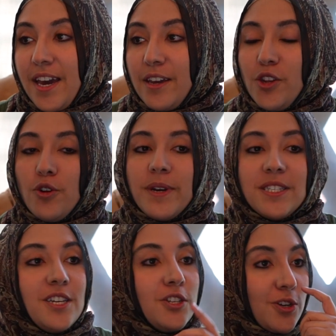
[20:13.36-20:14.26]
You know, my
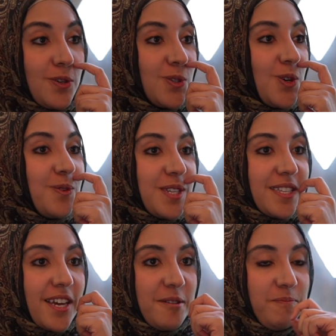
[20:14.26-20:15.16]
teacher used to always
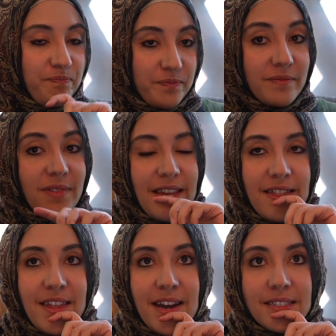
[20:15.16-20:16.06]
say
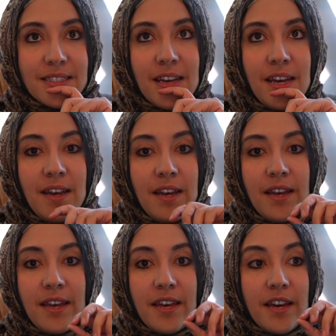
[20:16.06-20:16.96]
that
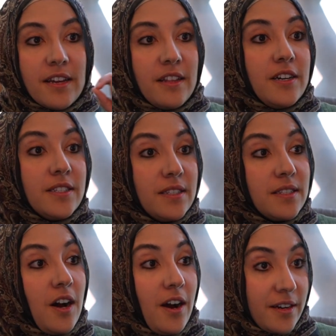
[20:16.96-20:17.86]
ikhlas
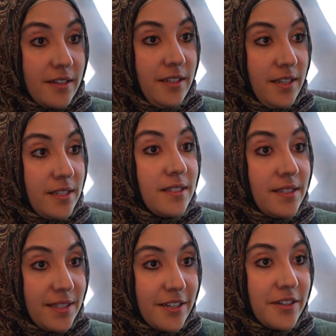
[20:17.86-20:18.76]
is hard,
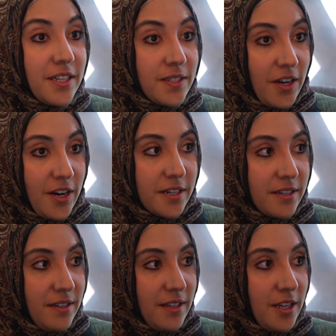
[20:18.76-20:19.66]
sincerity is
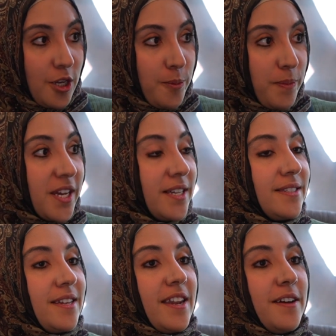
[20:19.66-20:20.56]
hard,
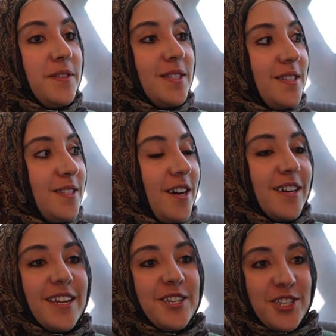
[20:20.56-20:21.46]
because the nafs does
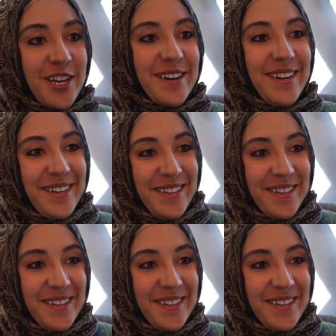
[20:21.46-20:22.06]
not get a share.